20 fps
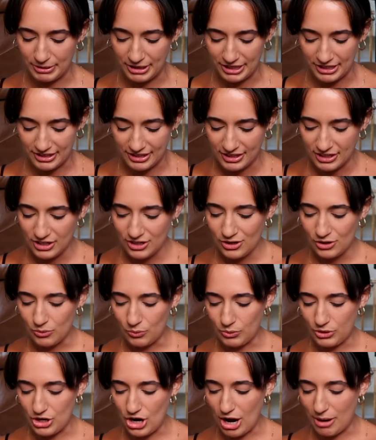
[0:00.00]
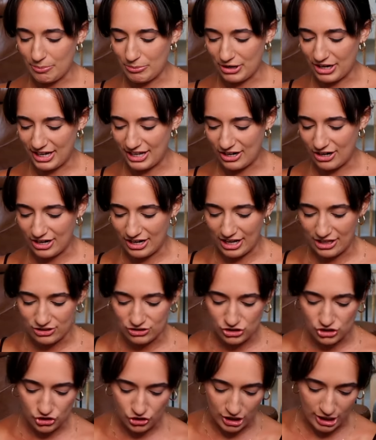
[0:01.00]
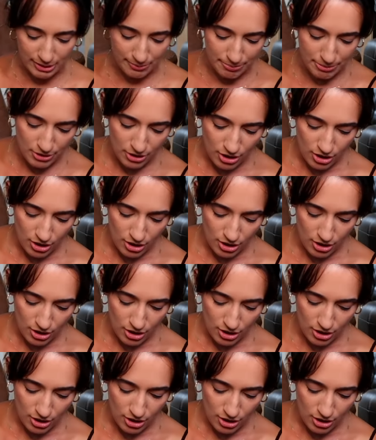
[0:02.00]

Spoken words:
but would not bring it on another trip.